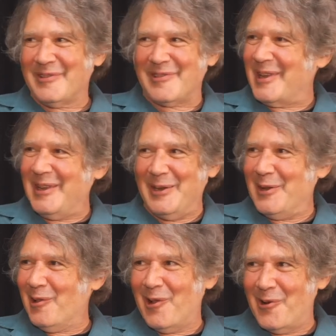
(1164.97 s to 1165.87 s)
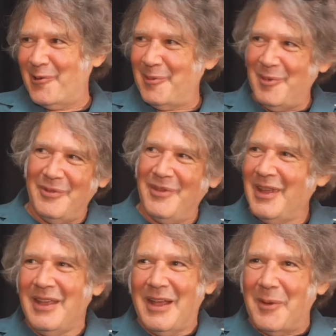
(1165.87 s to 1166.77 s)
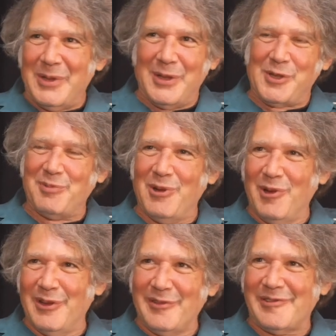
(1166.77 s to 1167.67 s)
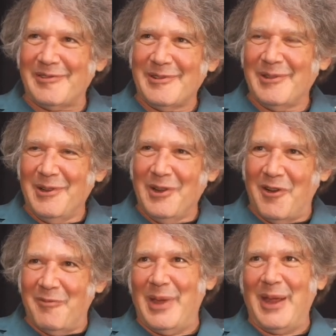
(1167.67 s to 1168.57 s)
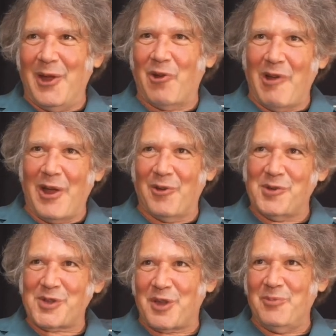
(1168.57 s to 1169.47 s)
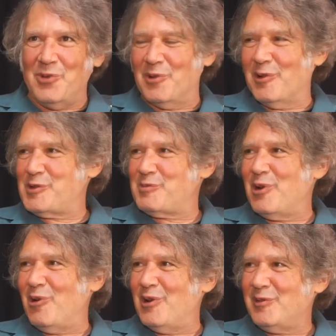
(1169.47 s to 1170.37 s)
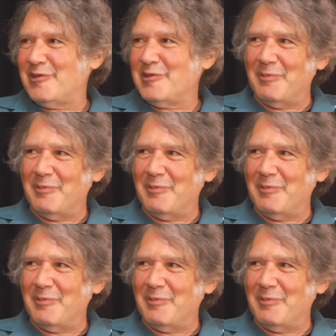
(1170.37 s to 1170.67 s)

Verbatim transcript: It's like eating alone. I mean, I mean the experience of making a record is a communal experience.